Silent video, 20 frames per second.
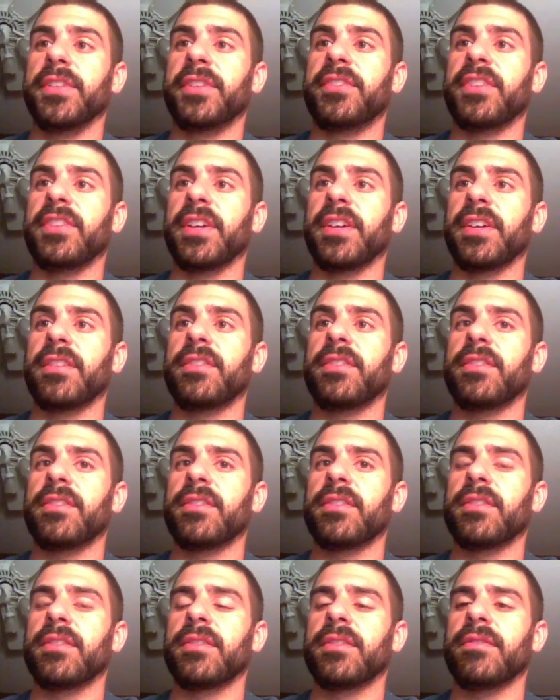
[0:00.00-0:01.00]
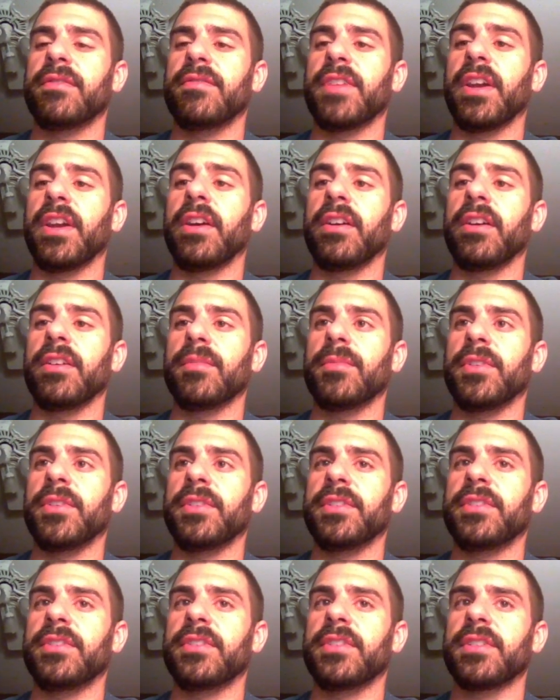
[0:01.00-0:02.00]
to 6. Very good mull
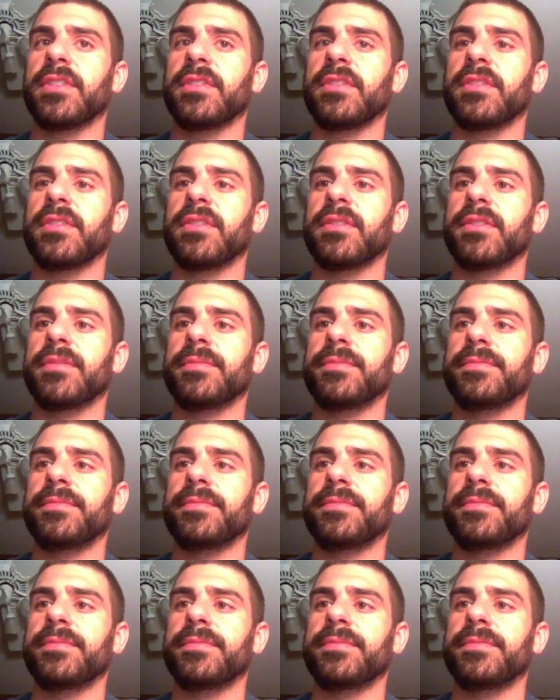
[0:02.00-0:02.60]
to 6.